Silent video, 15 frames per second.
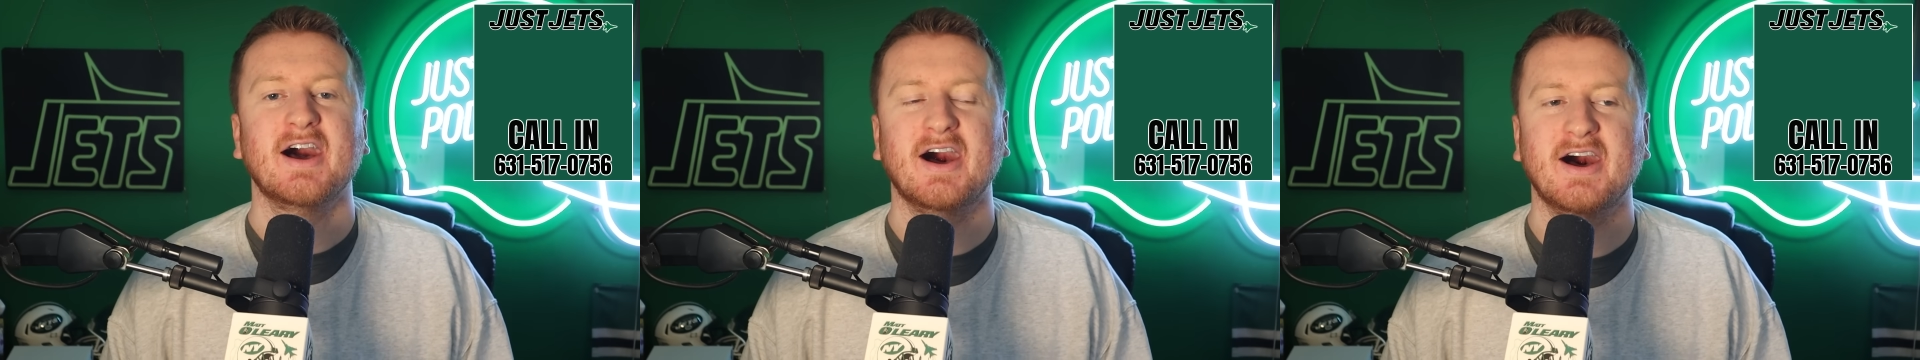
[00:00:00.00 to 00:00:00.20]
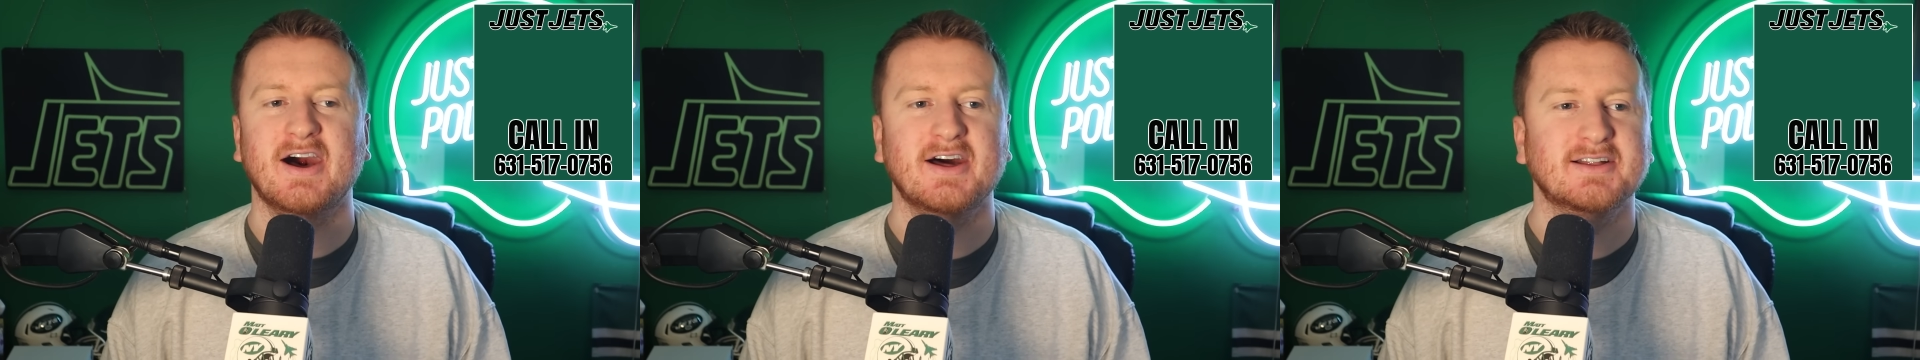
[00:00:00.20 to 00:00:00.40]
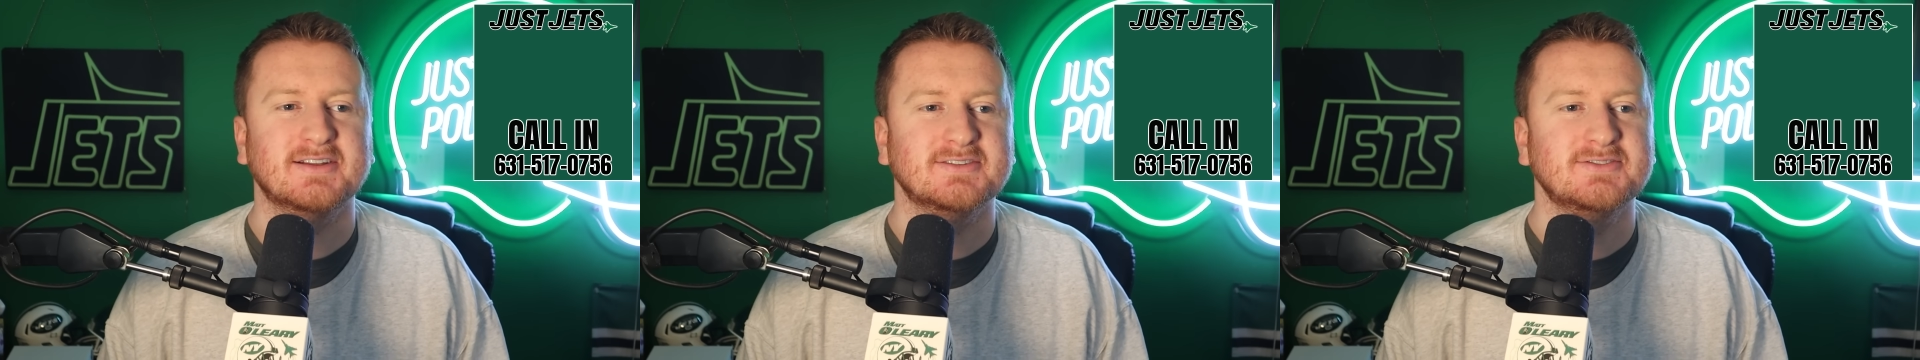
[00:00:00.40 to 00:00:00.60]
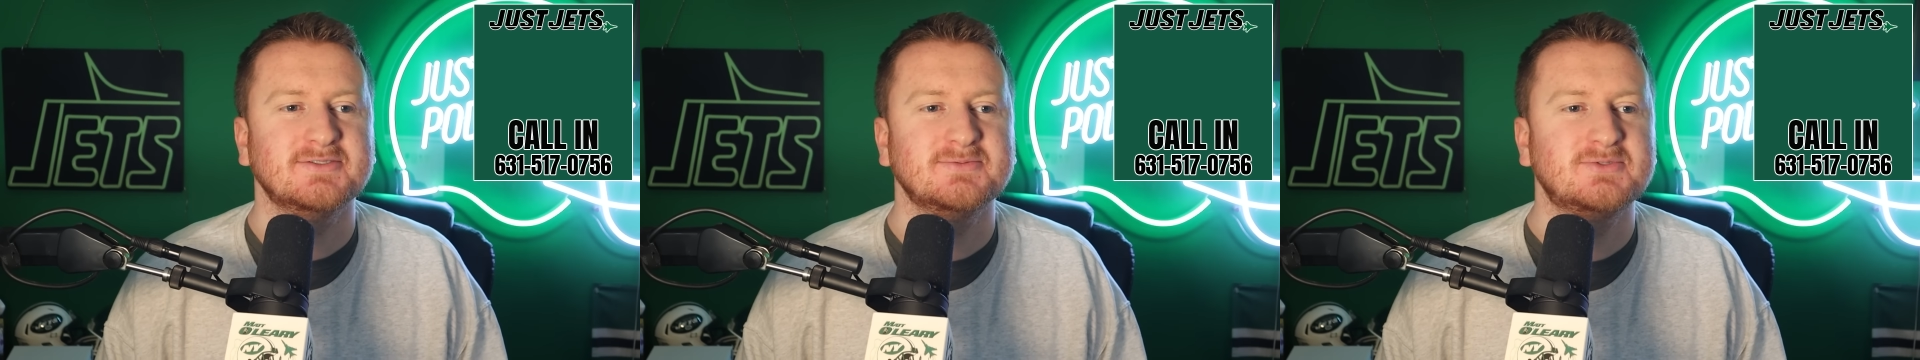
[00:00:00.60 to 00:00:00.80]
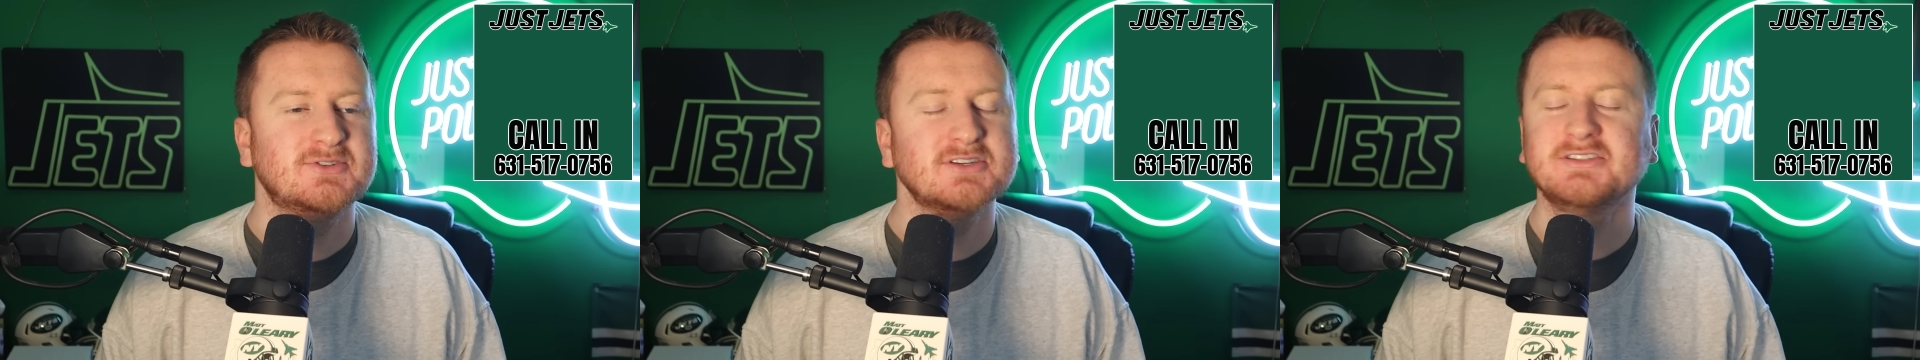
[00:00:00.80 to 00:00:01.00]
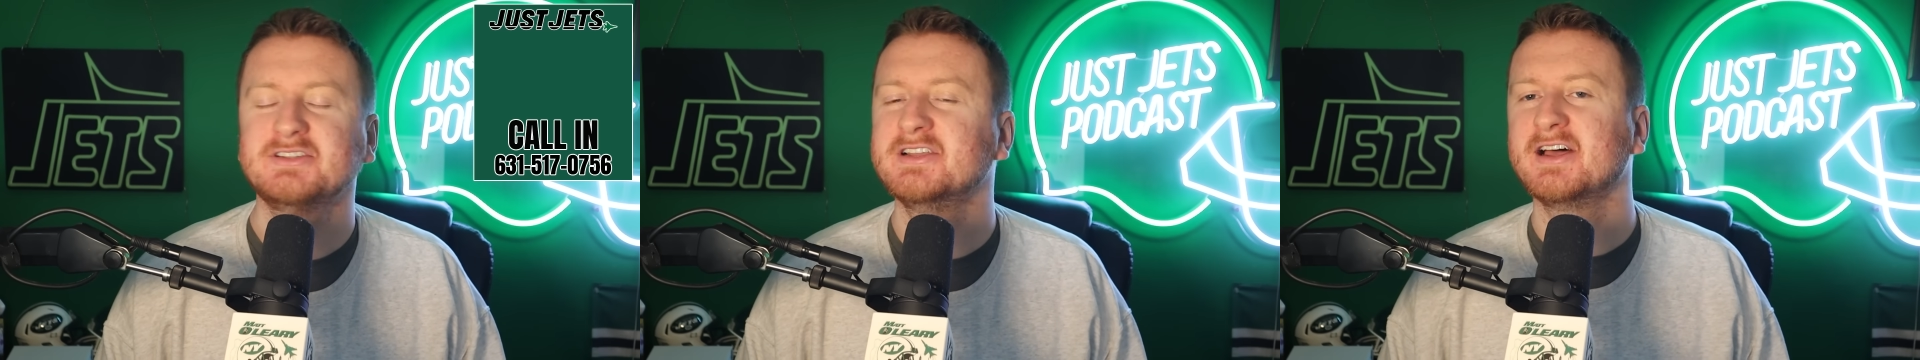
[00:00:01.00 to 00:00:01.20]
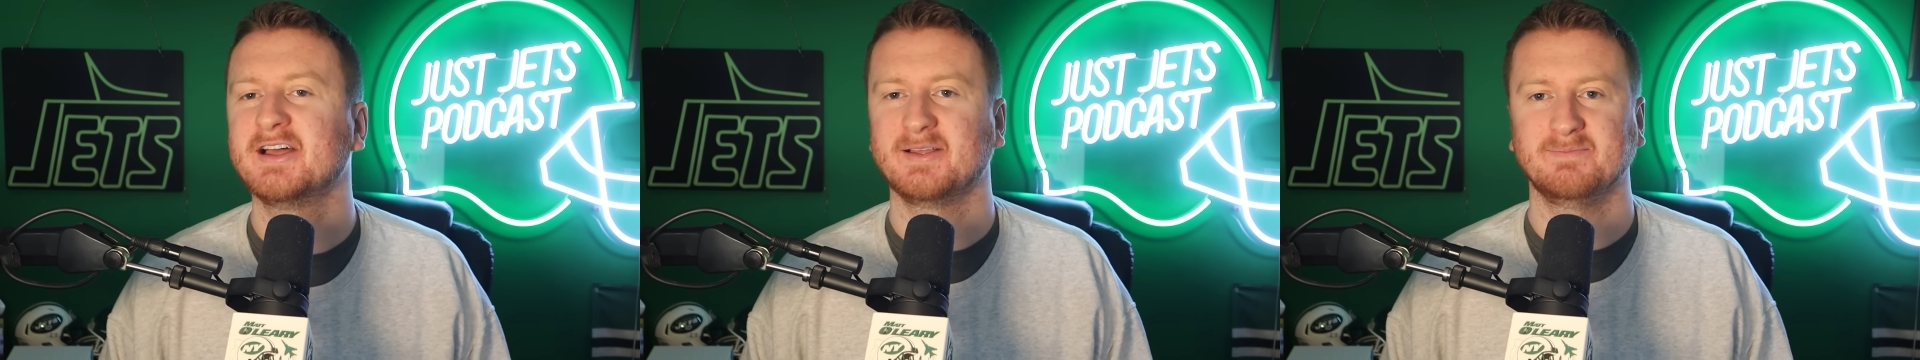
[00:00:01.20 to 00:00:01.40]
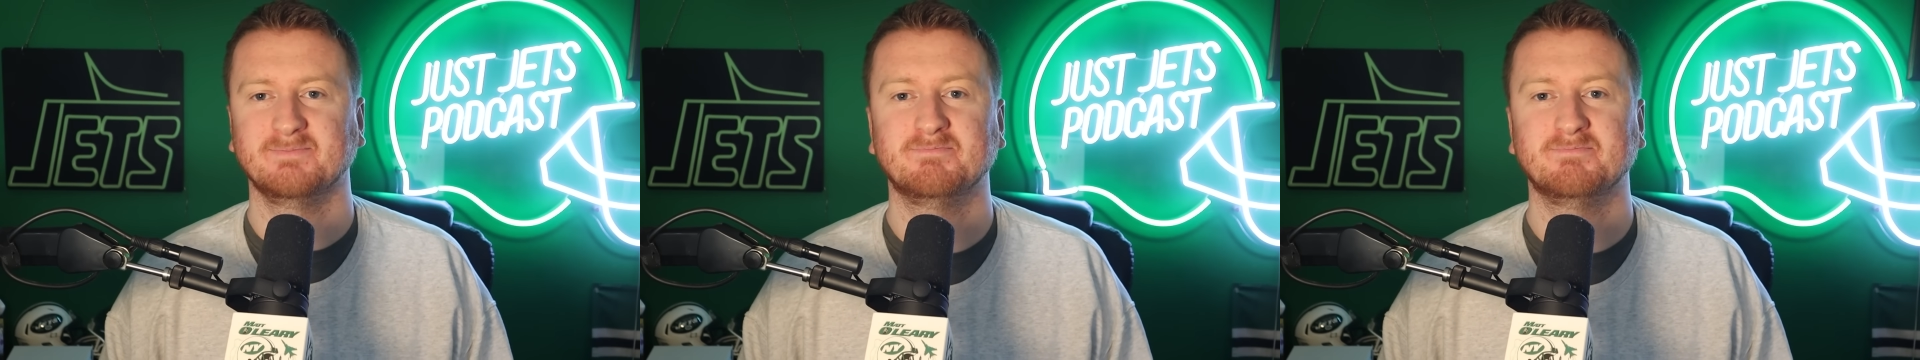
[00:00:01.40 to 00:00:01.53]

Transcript: uh, just a